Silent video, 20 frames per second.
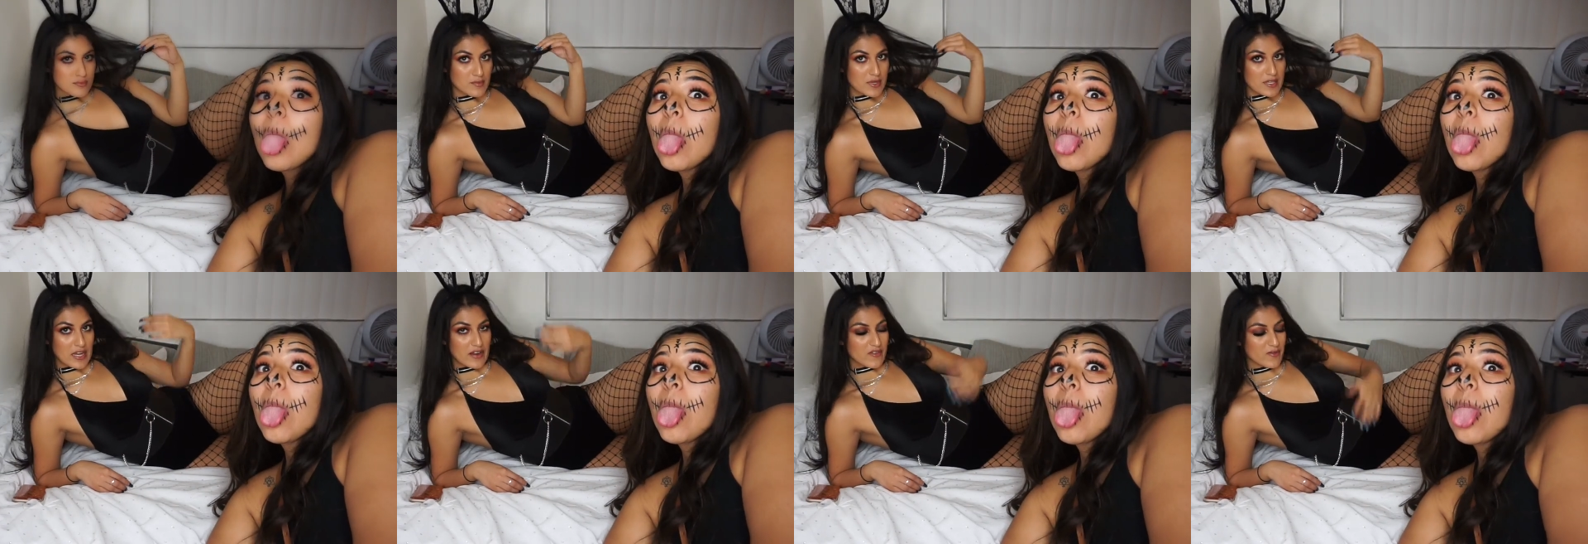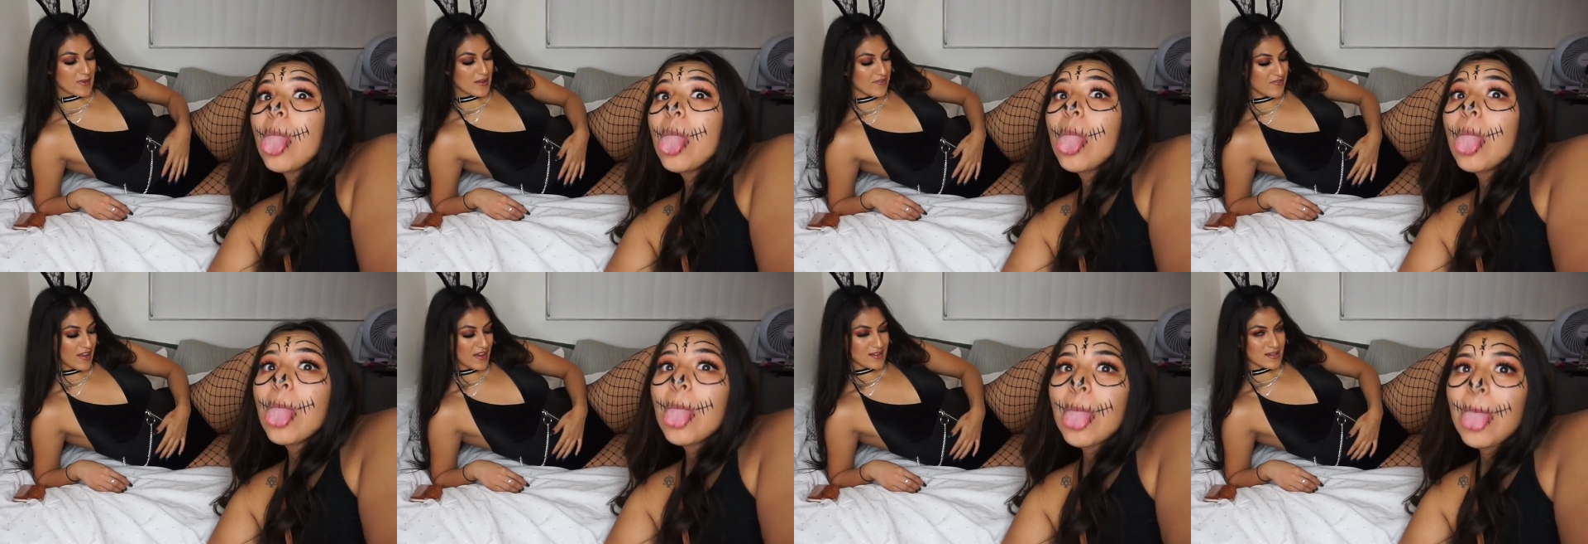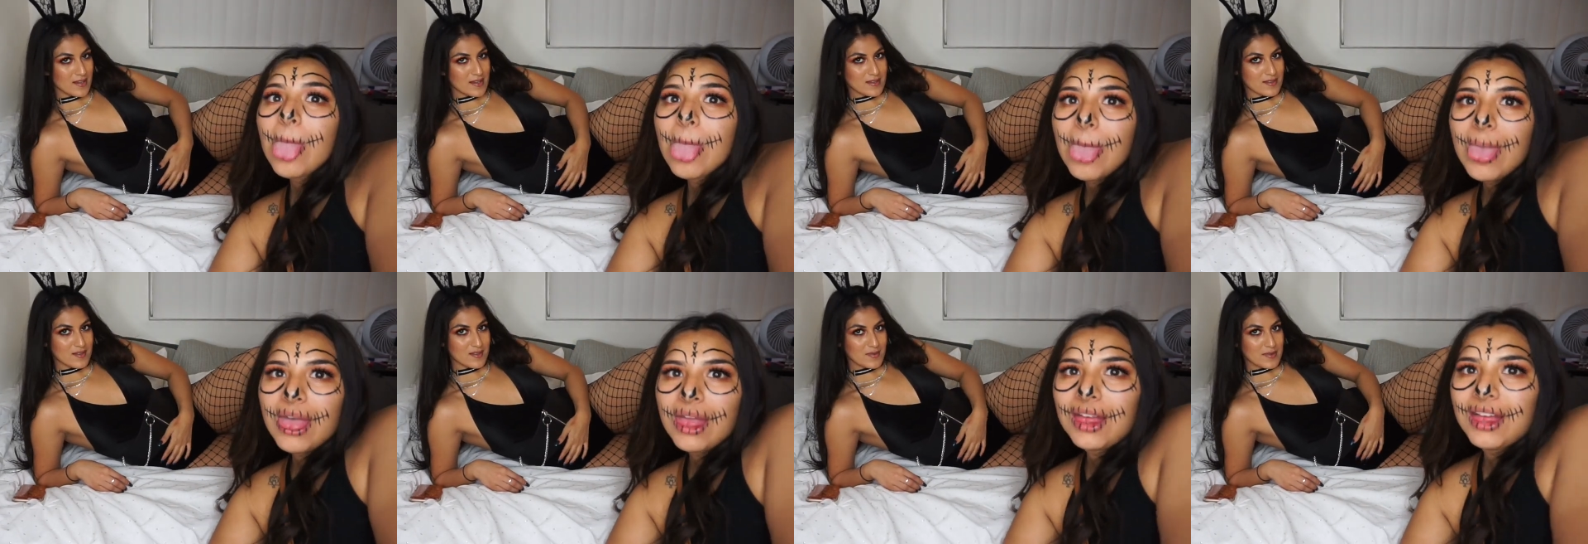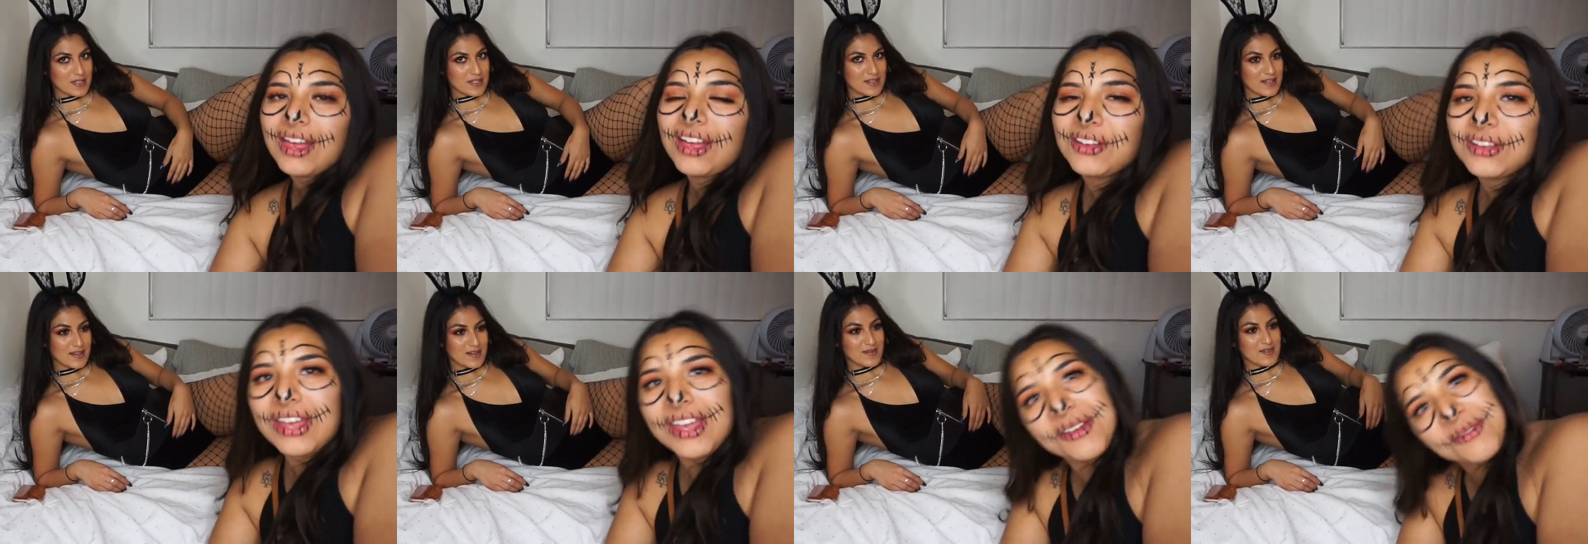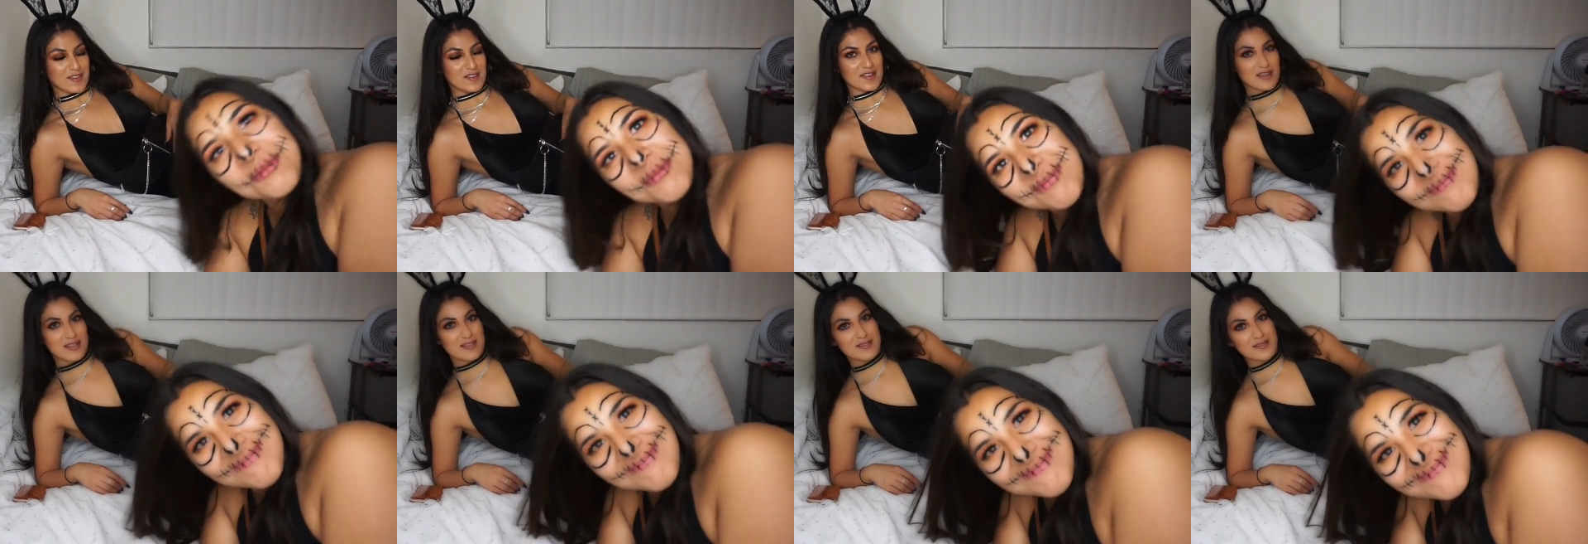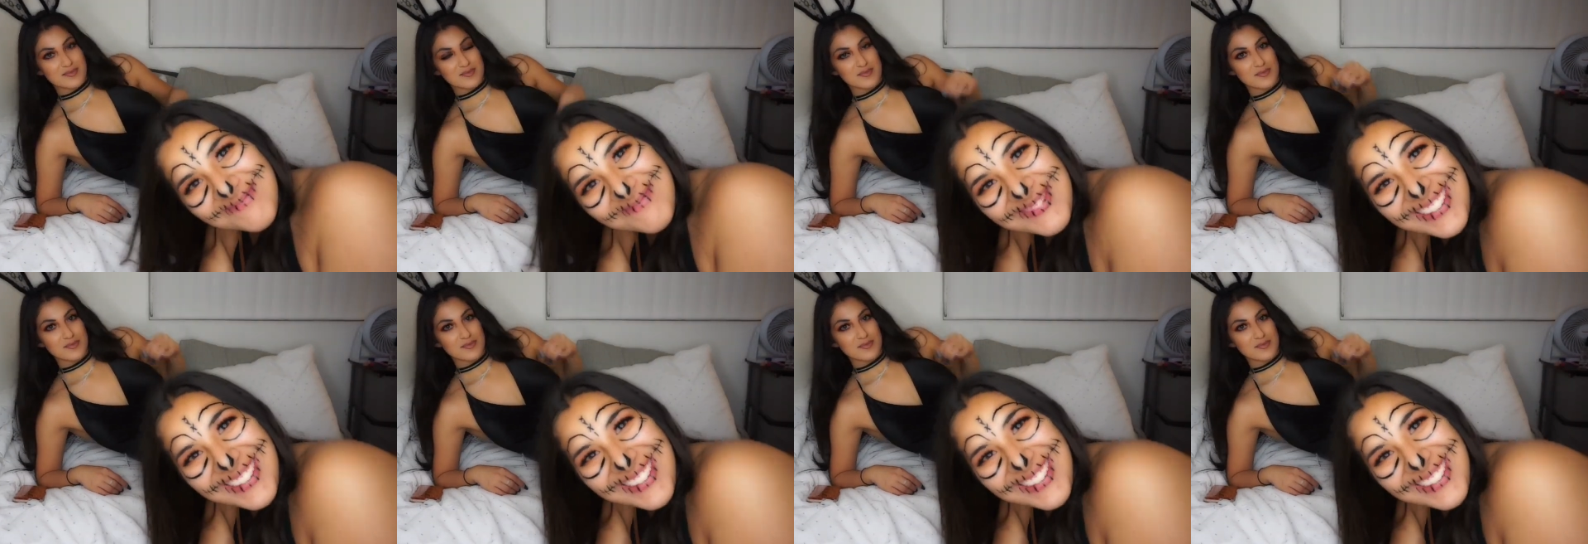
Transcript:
Speaker 1: We cover my fat gut a little bit okay. with your head.